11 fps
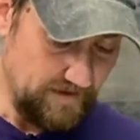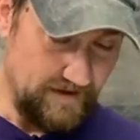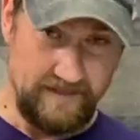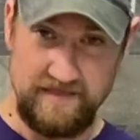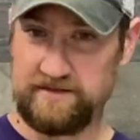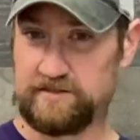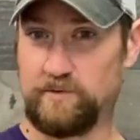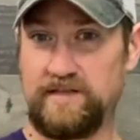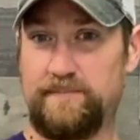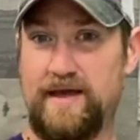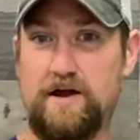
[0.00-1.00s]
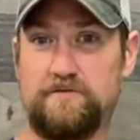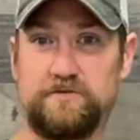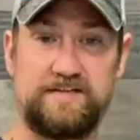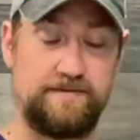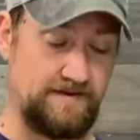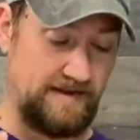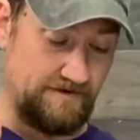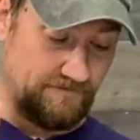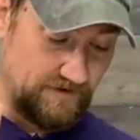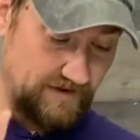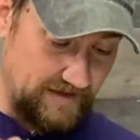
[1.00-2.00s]
Then there's a really powerful statement, and
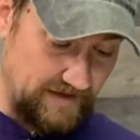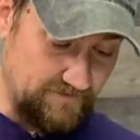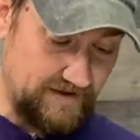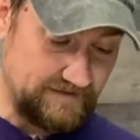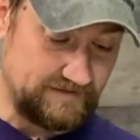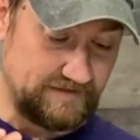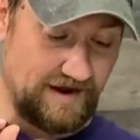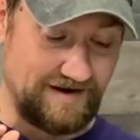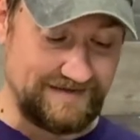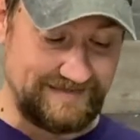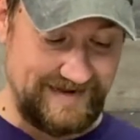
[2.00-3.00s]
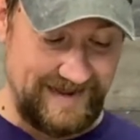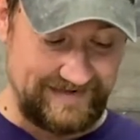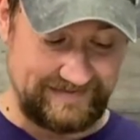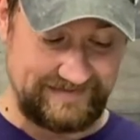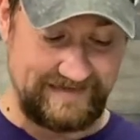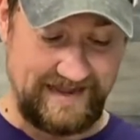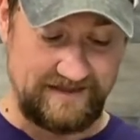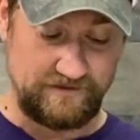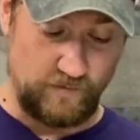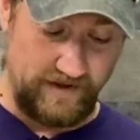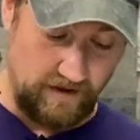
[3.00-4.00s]
forgive us our debts
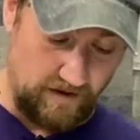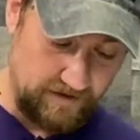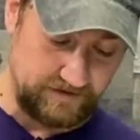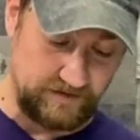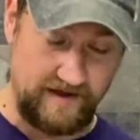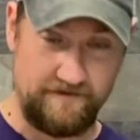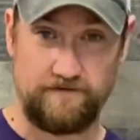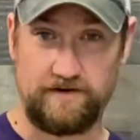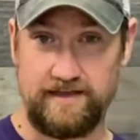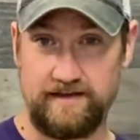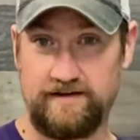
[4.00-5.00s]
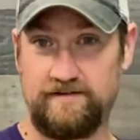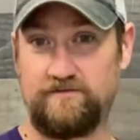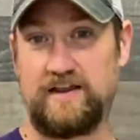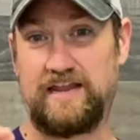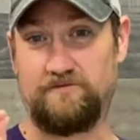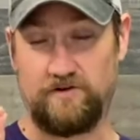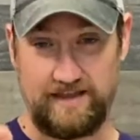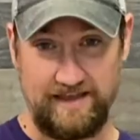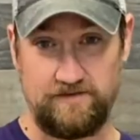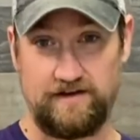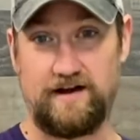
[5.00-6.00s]
as we also have
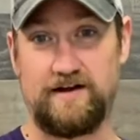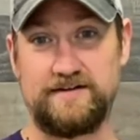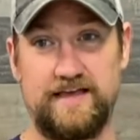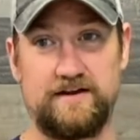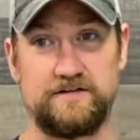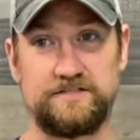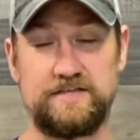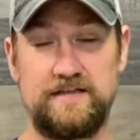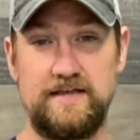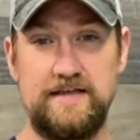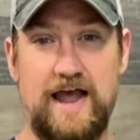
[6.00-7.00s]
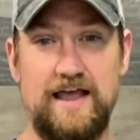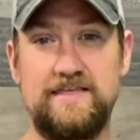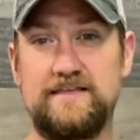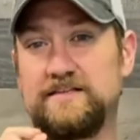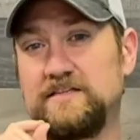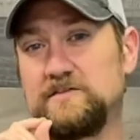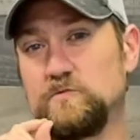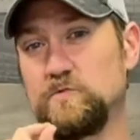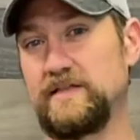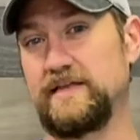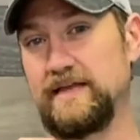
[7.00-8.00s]
forgiven our debtors. I think this is a
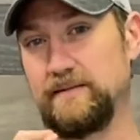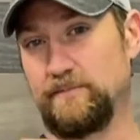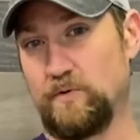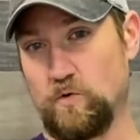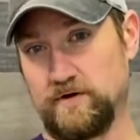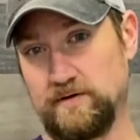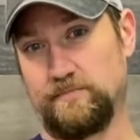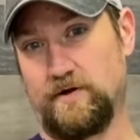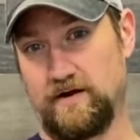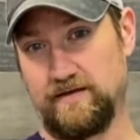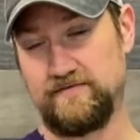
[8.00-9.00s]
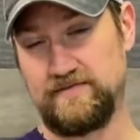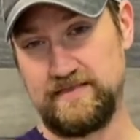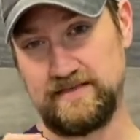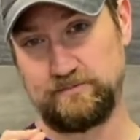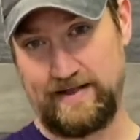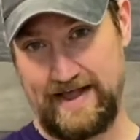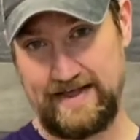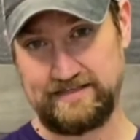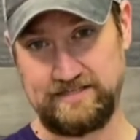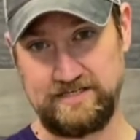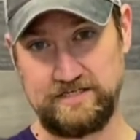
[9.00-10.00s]
really important part of this
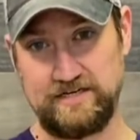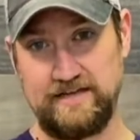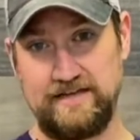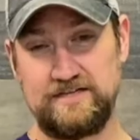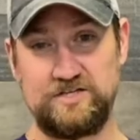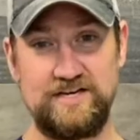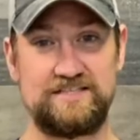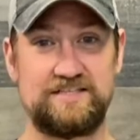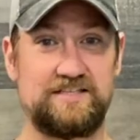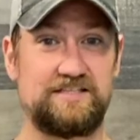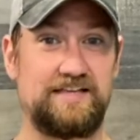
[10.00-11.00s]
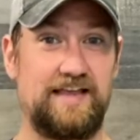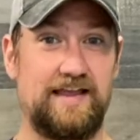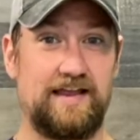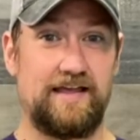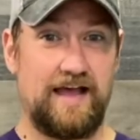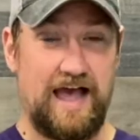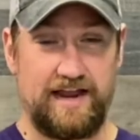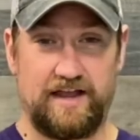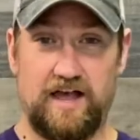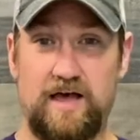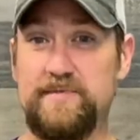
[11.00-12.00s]
passage. Jesus is saying, I
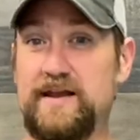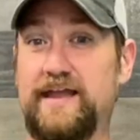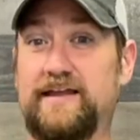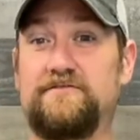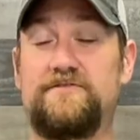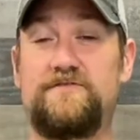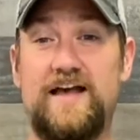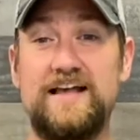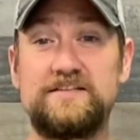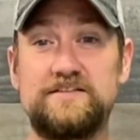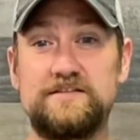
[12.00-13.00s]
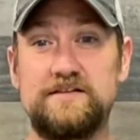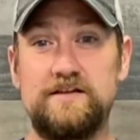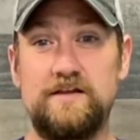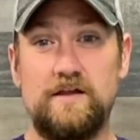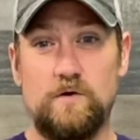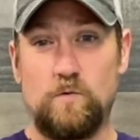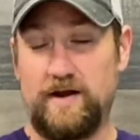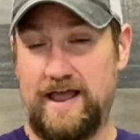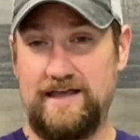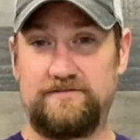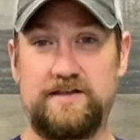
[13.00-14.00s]
come and I confess what
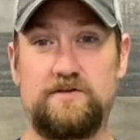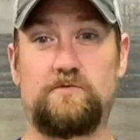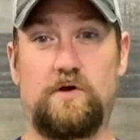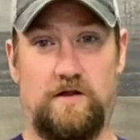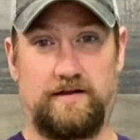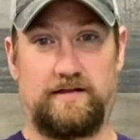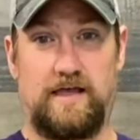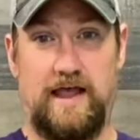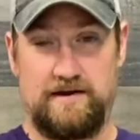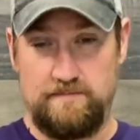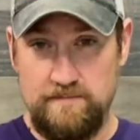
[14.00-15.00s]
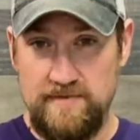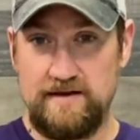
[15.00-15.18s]
I've done wrong. I admit